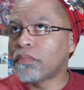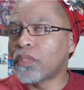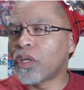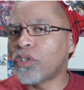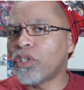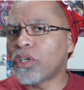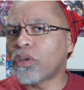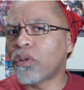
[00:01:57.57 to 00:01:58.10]
you
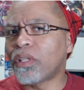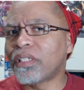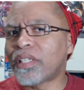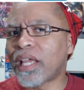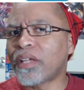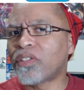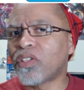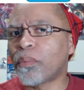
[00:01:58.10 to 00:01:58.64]
know, you can only
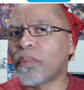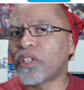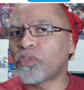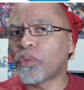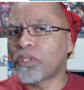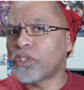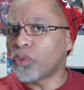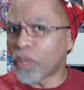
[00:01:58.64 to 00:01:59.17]
take so
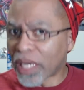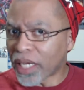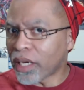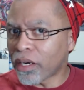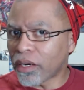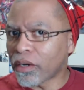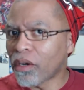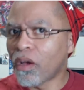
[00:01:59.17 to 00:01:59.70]
much what you
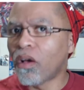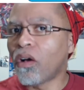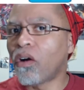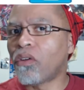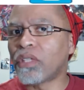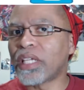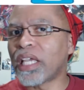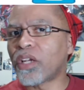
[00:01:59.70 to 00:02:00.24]
hear
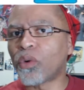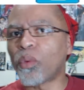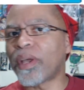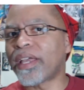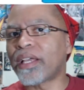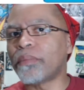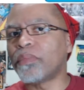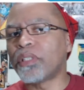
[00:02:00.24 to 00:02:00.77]
on the
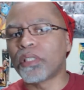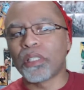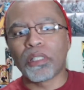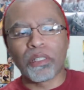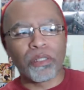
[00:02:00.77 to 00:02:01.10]
interwebs.